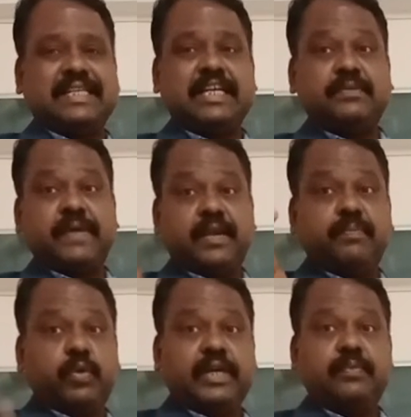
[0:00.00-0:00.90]
It is very
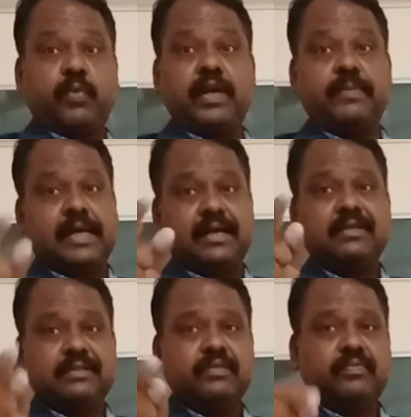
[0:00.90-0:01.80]
important point
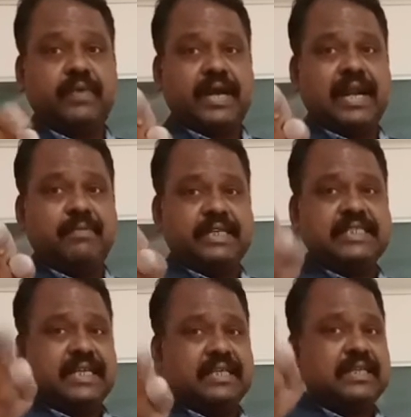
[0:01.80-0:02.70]
while I
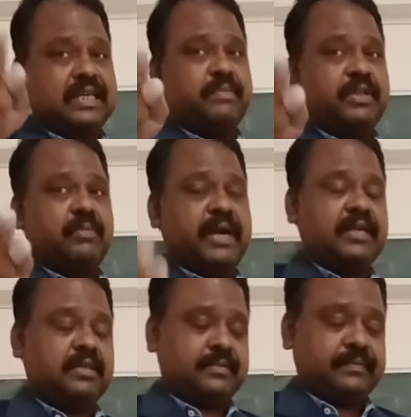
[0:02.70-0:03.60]
am teaching, keep in the
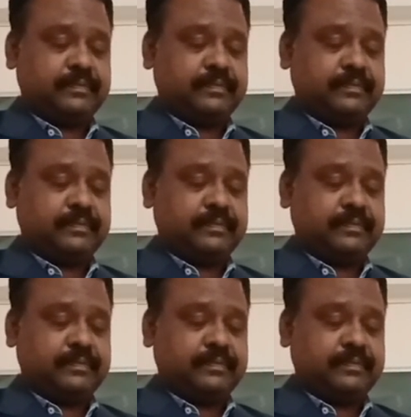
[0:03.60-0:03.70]
mind.